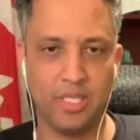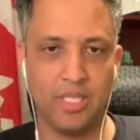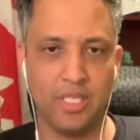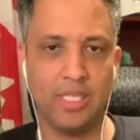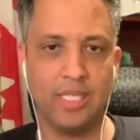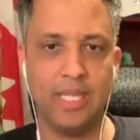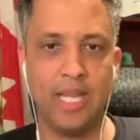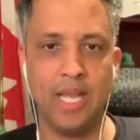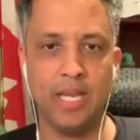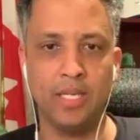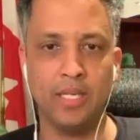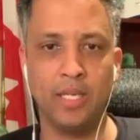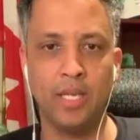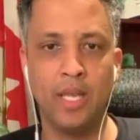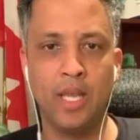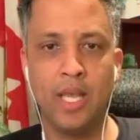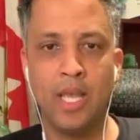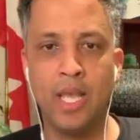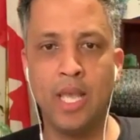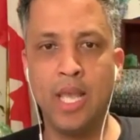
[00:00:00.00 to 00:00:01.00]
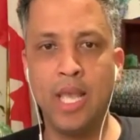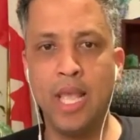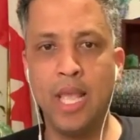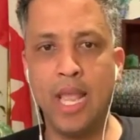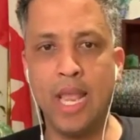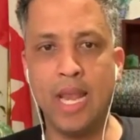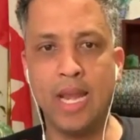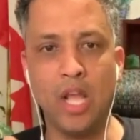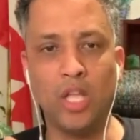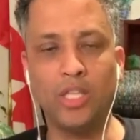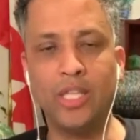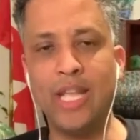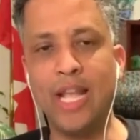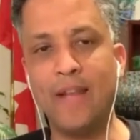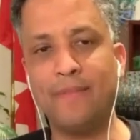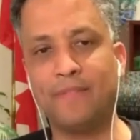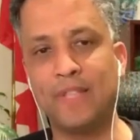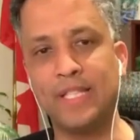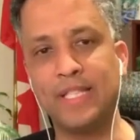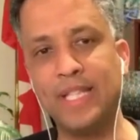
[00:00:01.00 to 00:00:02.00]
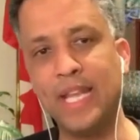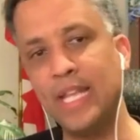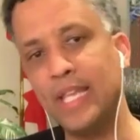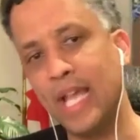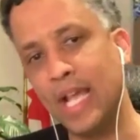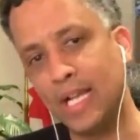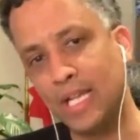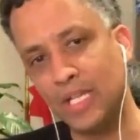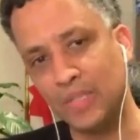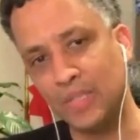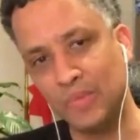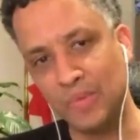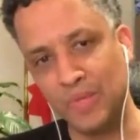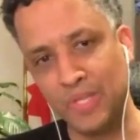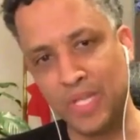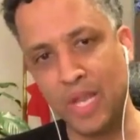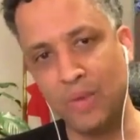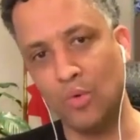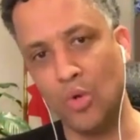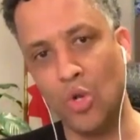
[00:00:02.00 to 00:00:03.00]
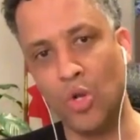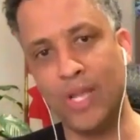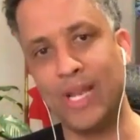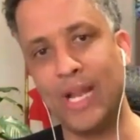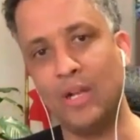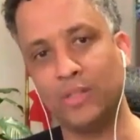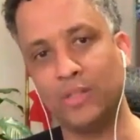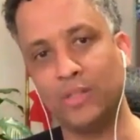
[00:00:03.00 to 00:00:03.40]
malicious intent. And I only have to say that because when they were